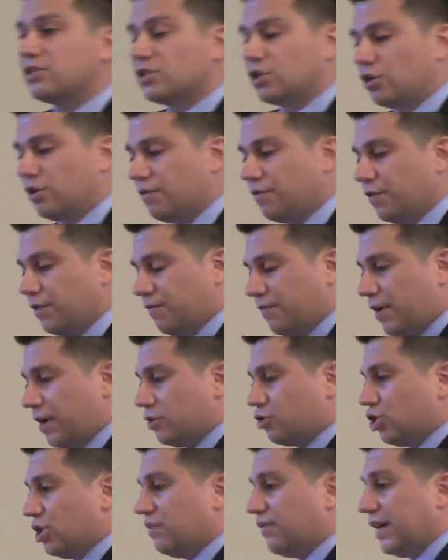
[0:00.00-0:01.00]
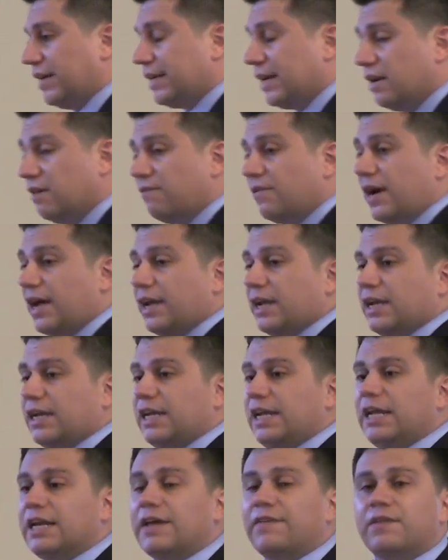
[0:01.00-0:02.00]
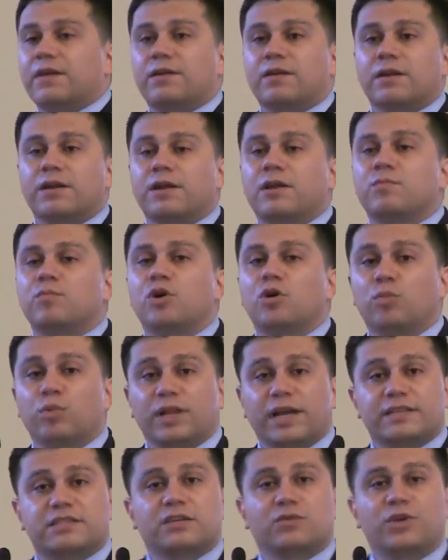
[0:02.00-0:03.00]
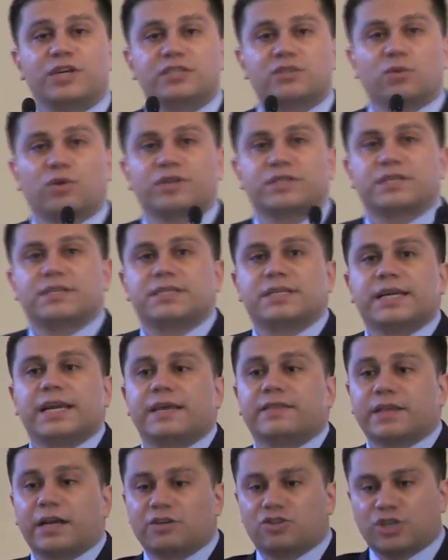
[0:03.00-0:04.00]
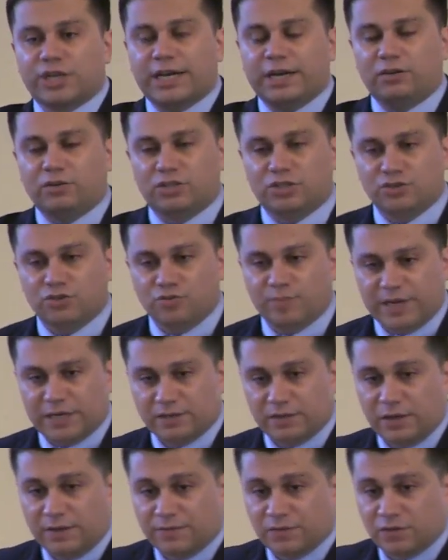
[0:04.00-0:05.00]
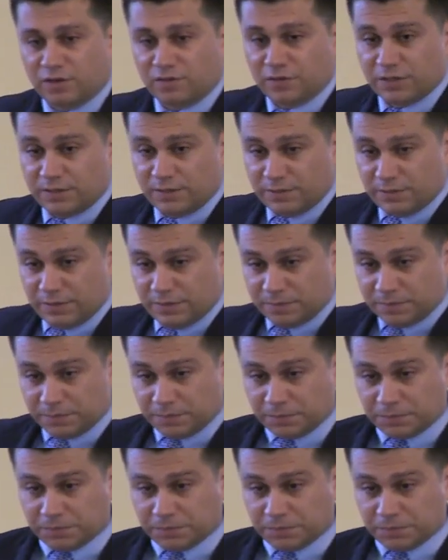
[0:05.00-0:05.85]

serve the function of identifying a need and then mobilizing resources to get that child to mental health services.